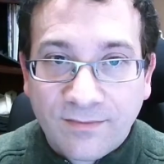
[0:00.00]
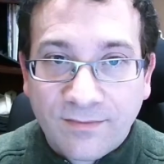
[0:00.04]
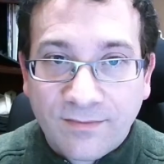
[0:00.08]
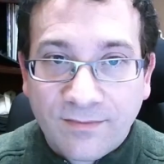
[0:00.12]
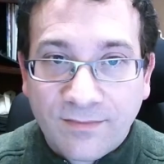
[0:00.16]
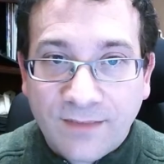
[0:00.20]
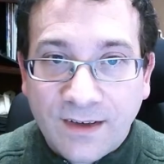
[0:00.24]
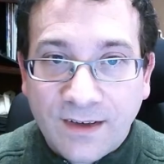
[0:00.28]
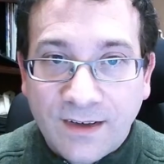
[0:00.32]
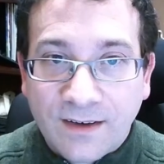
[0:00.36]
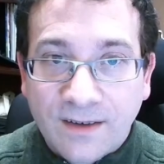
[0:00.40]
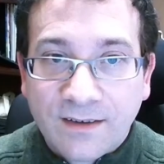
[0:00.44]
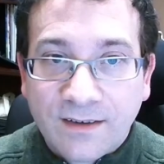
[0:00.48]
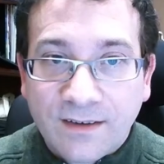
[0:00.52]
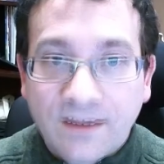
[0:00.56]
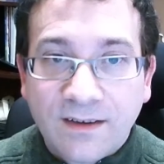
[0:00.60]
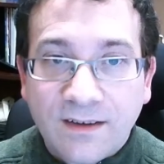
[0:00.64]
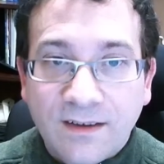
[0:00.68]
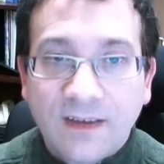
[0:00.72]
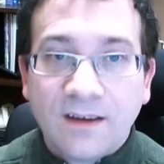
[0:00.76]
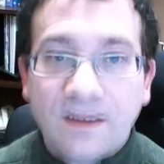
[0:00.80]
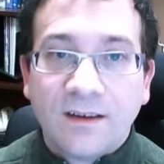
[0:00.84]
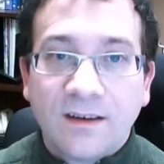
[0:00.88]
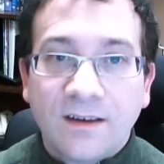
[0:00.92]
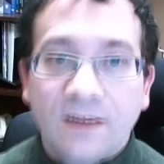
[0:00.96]
Yeah.
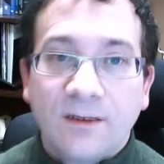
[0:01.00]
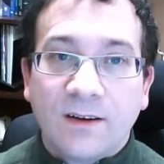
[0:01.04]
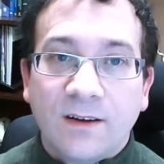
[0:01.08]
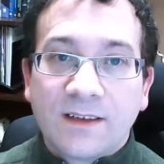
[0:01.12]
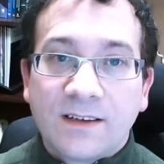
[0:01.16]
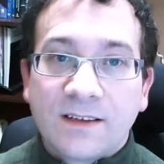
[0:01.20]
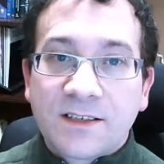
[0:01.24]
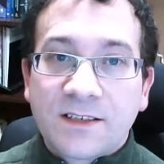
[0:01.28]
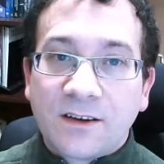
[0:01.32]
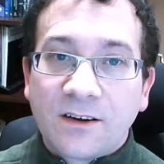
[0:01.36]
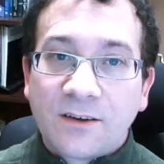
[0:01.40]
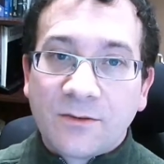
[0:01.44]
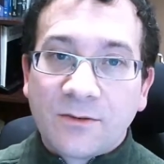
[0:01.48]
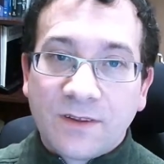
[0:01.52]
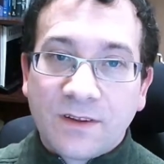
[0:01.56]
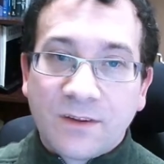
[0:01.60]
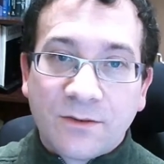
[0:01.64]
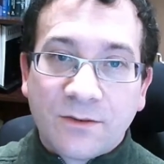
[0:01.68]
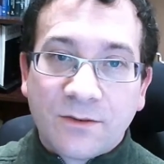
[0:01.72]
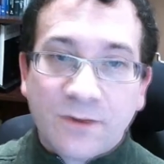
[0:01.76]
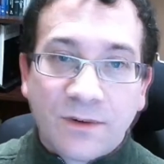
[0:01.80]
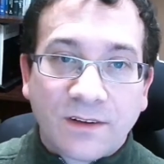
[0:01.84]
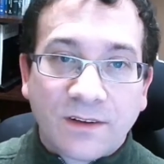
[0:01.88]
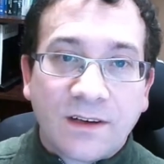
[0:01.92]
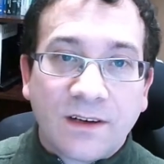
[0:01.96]
Well, I'll start with the
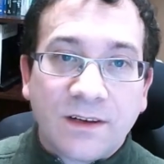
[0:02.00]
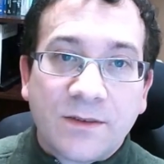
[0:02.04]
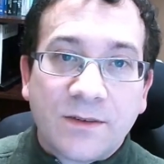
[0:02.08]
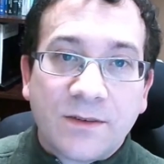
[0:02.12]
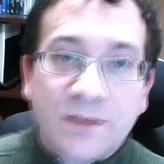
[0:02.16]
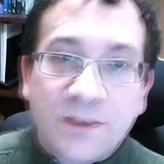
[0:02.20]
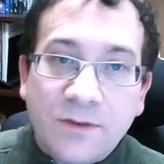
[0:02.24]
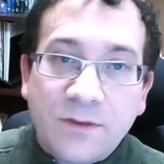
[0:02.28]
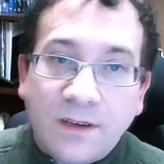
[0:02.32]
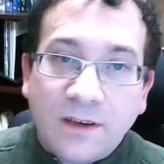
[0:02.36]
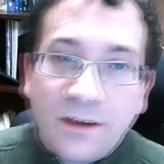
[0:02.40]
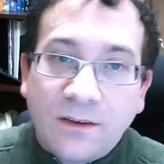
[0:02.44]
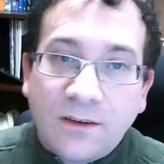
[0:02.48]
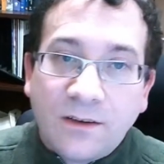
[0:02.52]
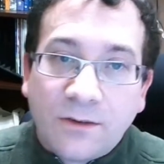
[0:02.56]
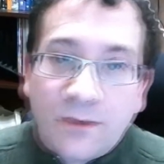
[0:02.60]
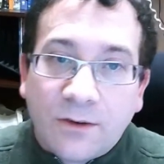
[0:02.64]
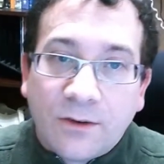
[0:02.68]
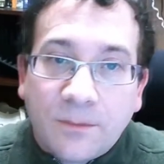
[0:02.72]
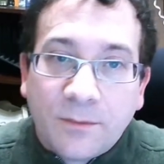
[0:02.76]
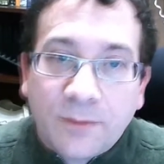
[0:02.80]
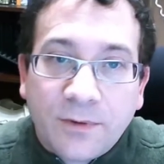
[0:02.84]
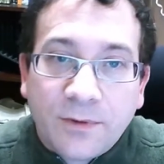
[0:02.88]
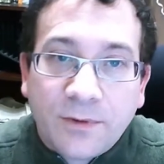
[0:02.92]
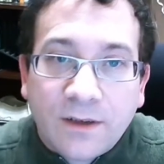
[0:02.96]
work that I was doing in
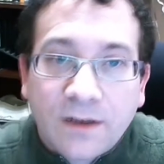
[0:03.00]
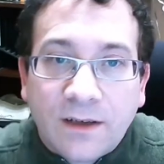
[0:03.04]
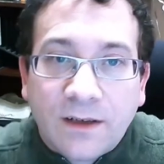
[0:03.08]
Europe.